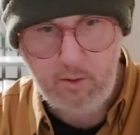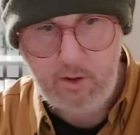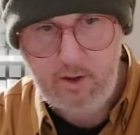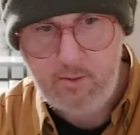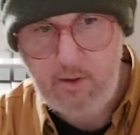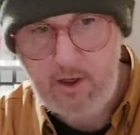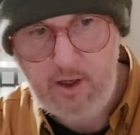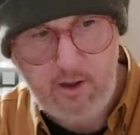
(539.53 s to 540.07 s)

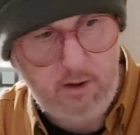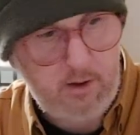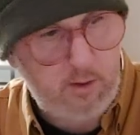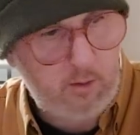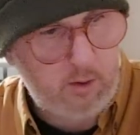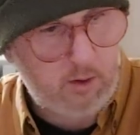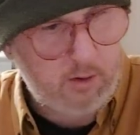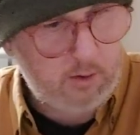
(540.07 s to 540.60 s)
Where's my little
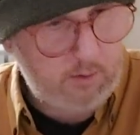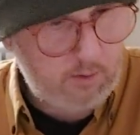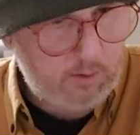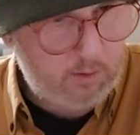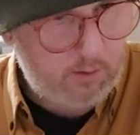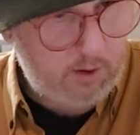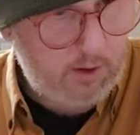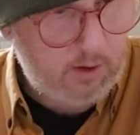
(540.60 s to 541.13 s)
tool?
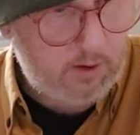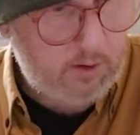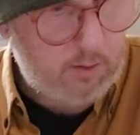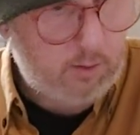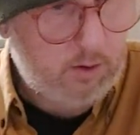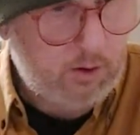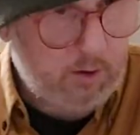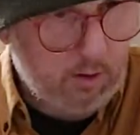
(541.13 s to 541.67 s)
Where's my little
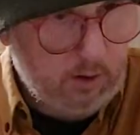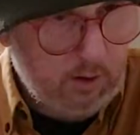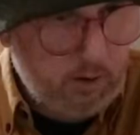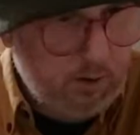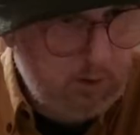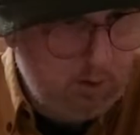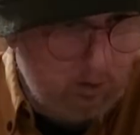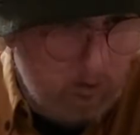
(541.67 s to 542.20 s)
tool gone?
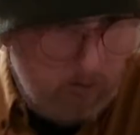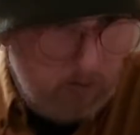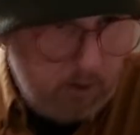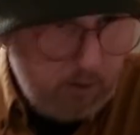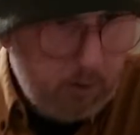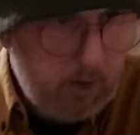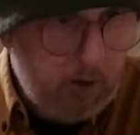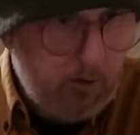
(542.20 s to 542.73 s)

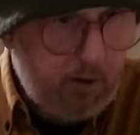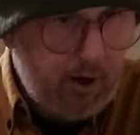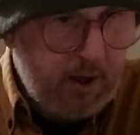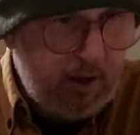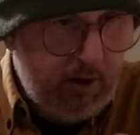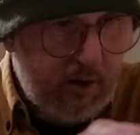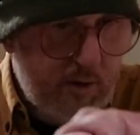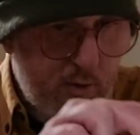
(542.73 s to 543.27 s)

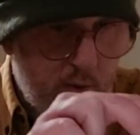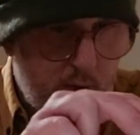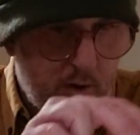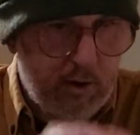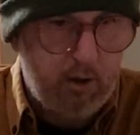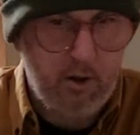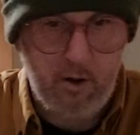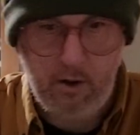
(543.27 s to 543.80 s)
Threading tool
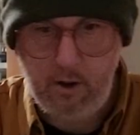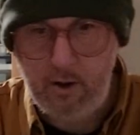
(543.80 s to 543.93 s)
gone.